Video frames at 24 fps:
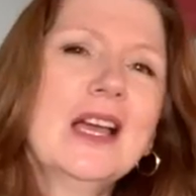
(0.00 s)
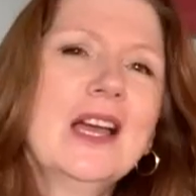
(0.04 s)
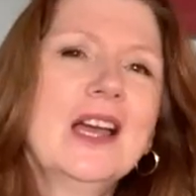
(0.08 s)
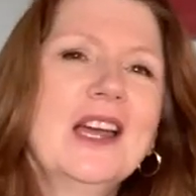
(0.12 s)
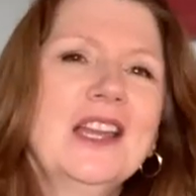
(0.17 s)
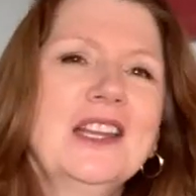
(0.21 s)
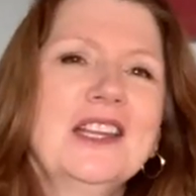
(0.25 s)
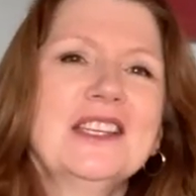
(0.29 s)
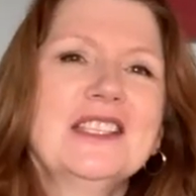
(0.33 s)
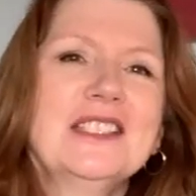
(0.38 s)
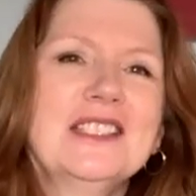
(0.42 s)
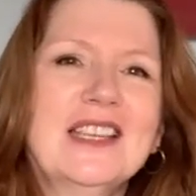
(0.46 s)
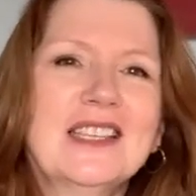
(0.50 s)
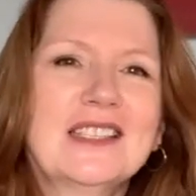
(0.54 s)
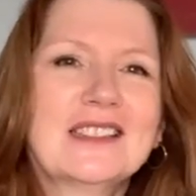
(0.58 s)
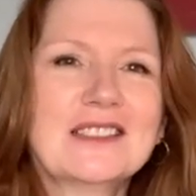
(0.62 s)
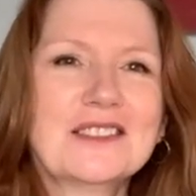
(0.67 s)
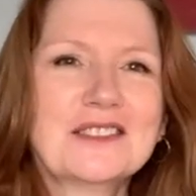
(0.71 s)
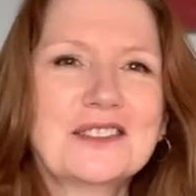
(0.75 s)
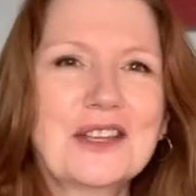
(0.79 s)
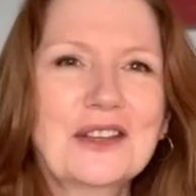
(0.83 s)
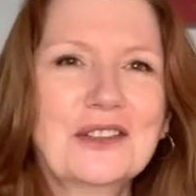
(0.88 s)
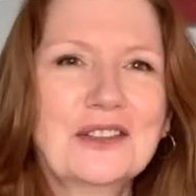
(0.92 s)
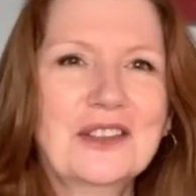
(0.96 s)
And I
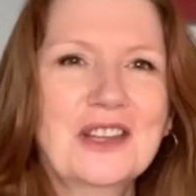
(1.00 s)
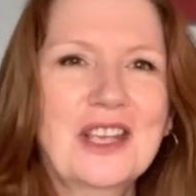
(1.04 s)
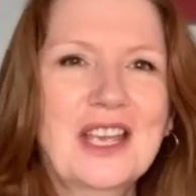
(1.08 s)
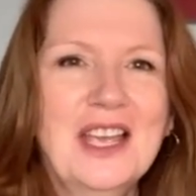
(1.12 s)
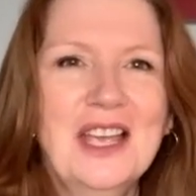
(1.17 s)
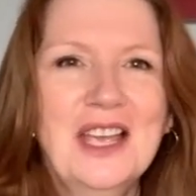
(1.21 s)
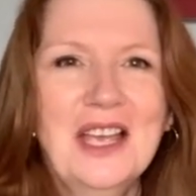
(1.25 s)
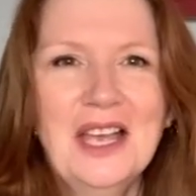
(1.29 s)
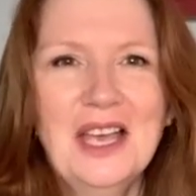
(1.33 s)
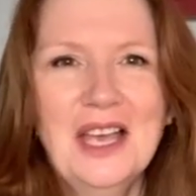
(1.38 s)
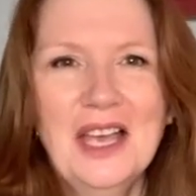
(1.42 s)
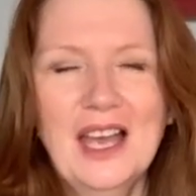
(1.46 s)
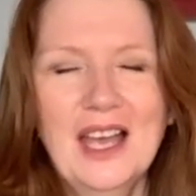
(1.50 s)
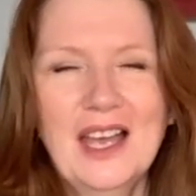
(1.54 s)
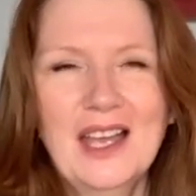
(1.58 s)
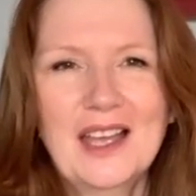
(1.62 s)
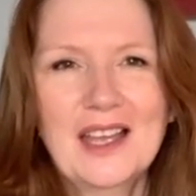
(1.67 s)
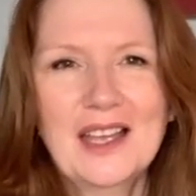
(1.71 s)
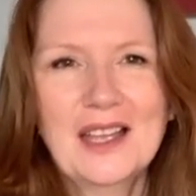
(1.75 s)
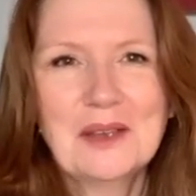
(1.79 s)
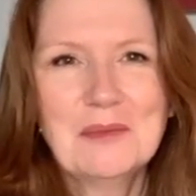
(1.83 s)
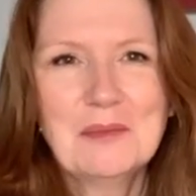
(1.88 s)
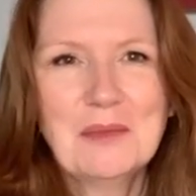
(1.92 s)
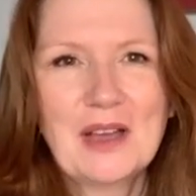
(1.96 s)
settled on
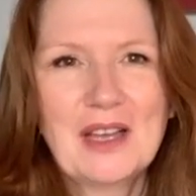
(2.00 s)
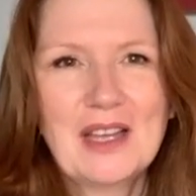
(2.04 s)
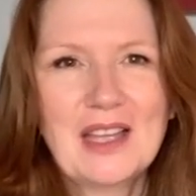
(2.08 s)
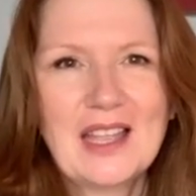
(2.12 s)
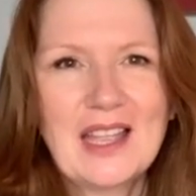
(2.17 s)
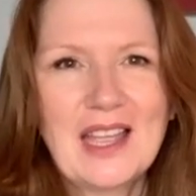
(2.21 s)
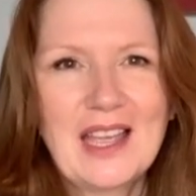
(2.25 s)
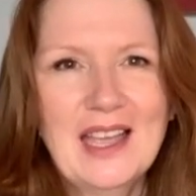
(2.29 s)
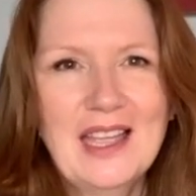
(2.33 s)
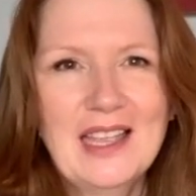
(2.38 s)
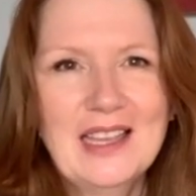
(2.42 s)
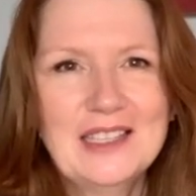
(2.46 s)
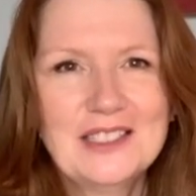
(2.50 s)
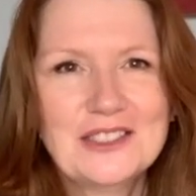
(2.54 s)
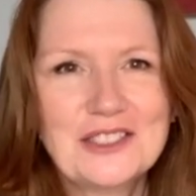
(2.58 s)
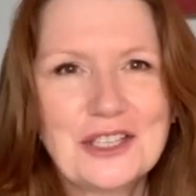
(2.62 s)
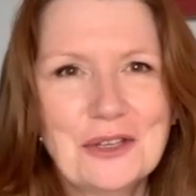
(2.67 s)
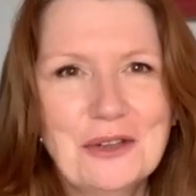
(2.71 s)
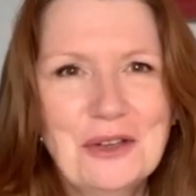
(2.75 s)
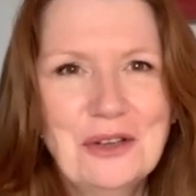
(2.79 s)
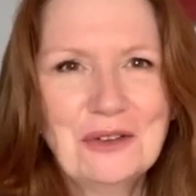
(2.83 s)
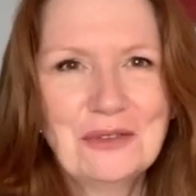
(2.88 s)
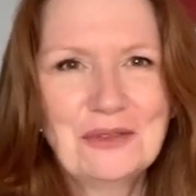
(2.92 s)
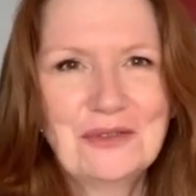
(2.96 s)
uh, my
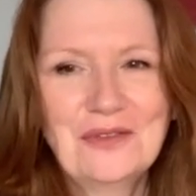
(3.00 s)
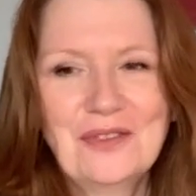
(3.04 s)
age-old